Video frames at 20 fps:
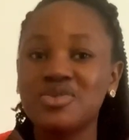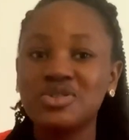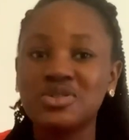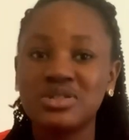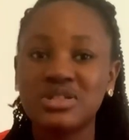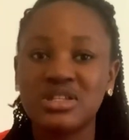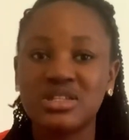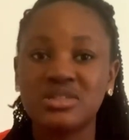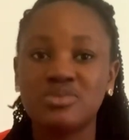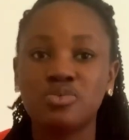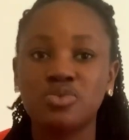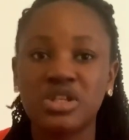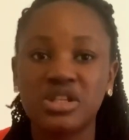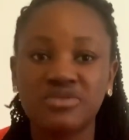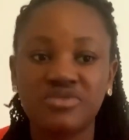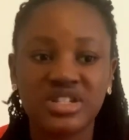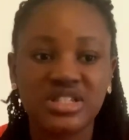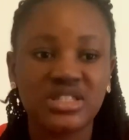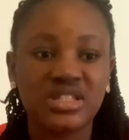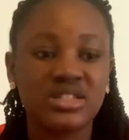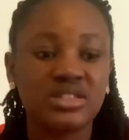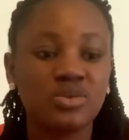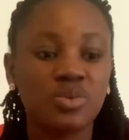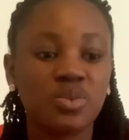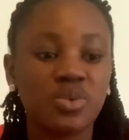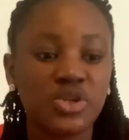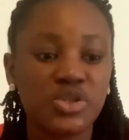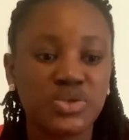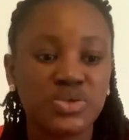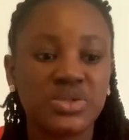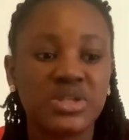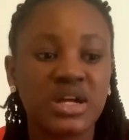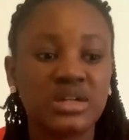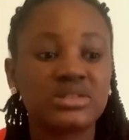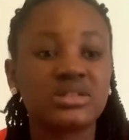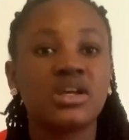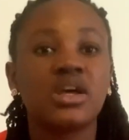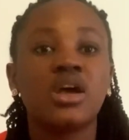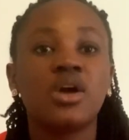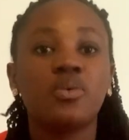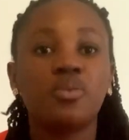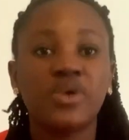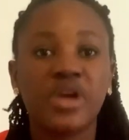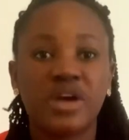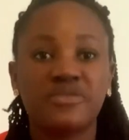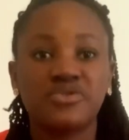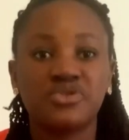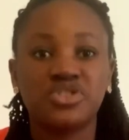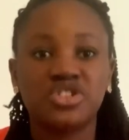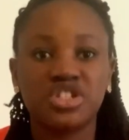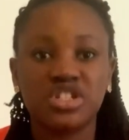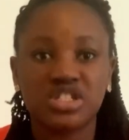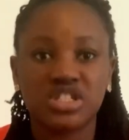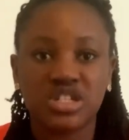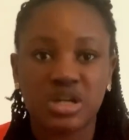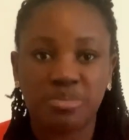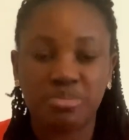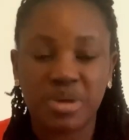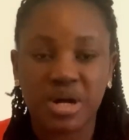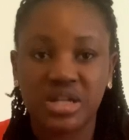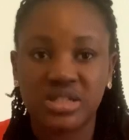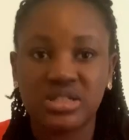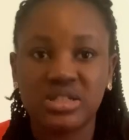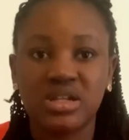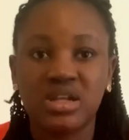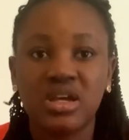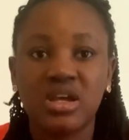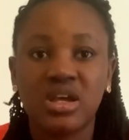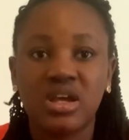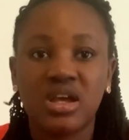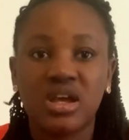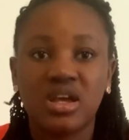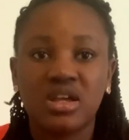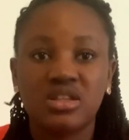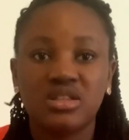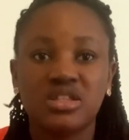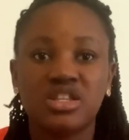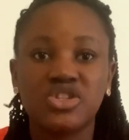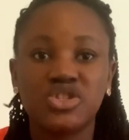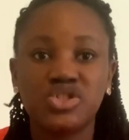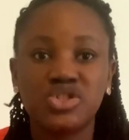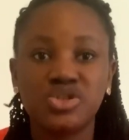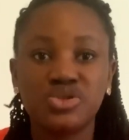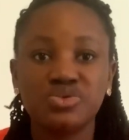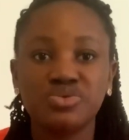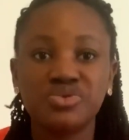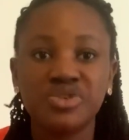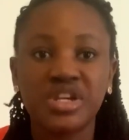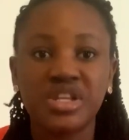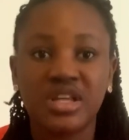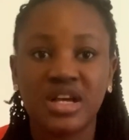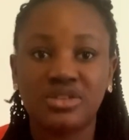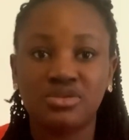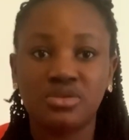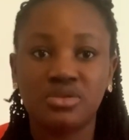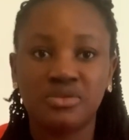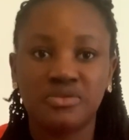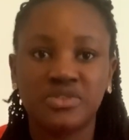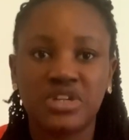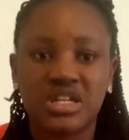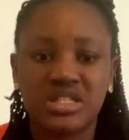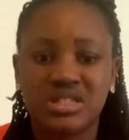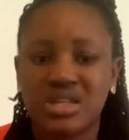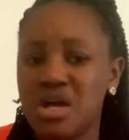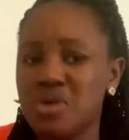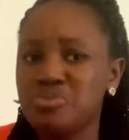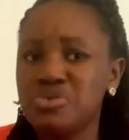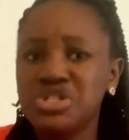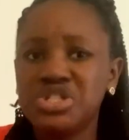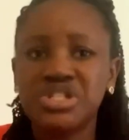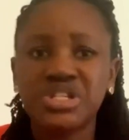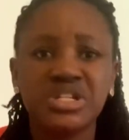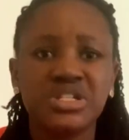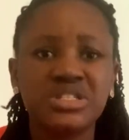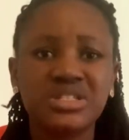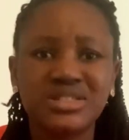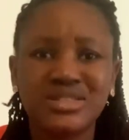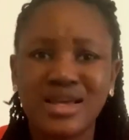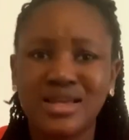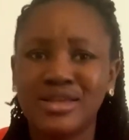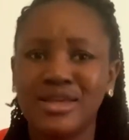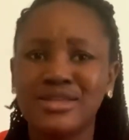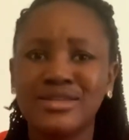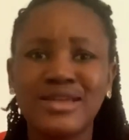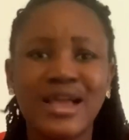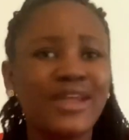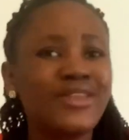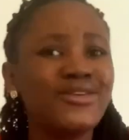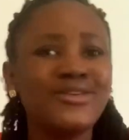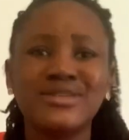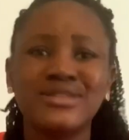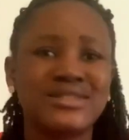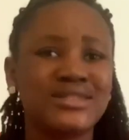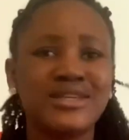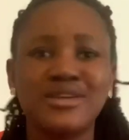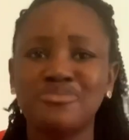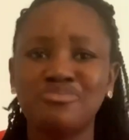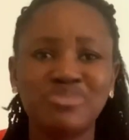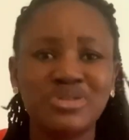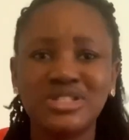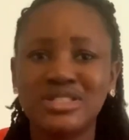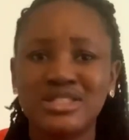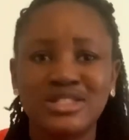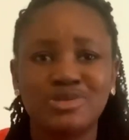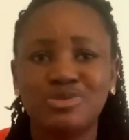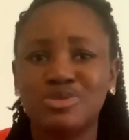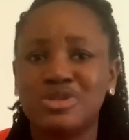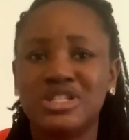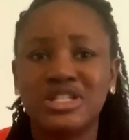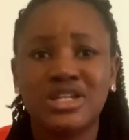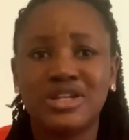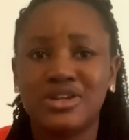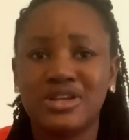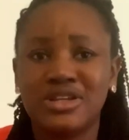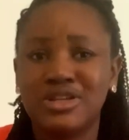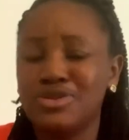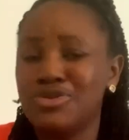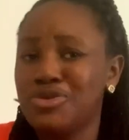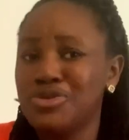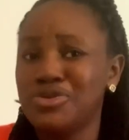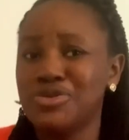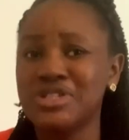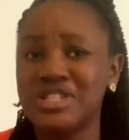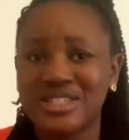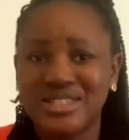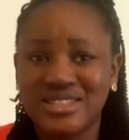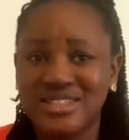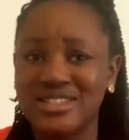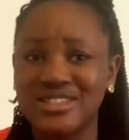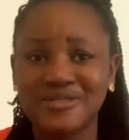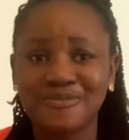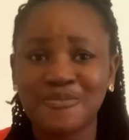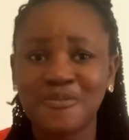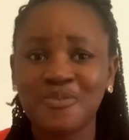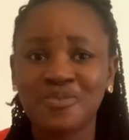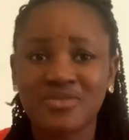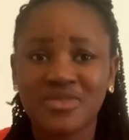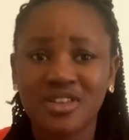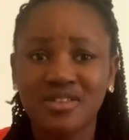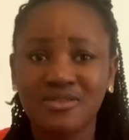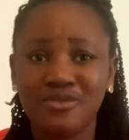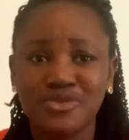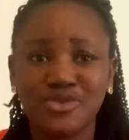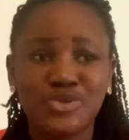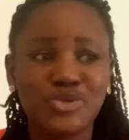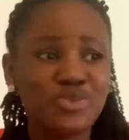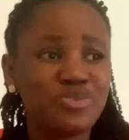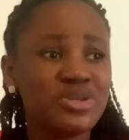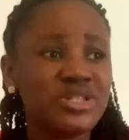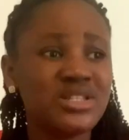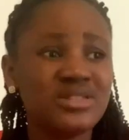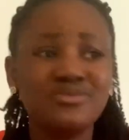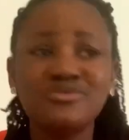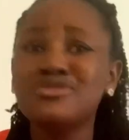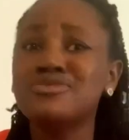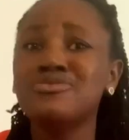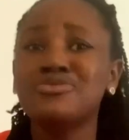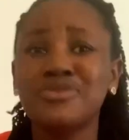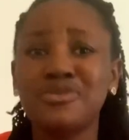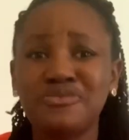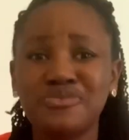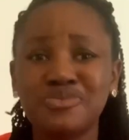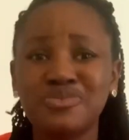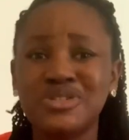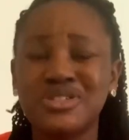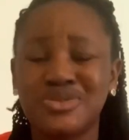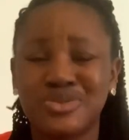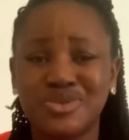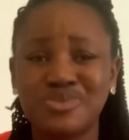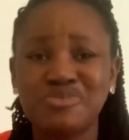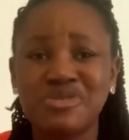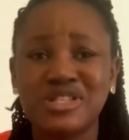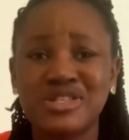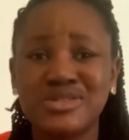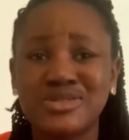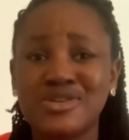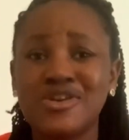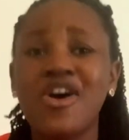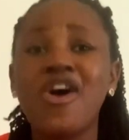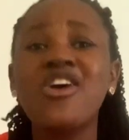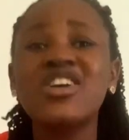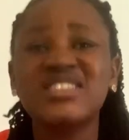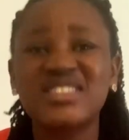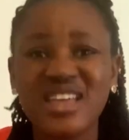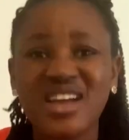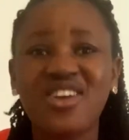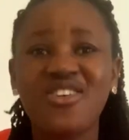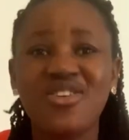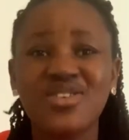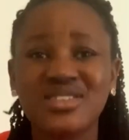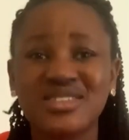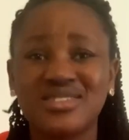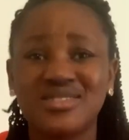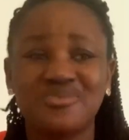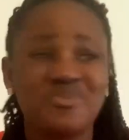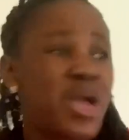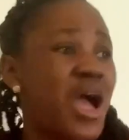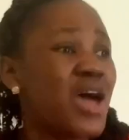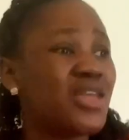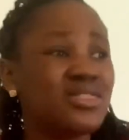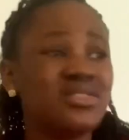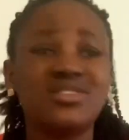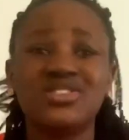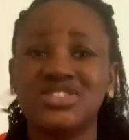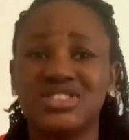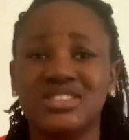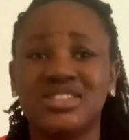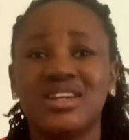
There's the residents we went to that we have to change our pad. There's urine and all of that, and we changed it, and I didn't see a big deal there. In all honesty, 2 minutes, you don't reach 2 minutes, seconds, you are done.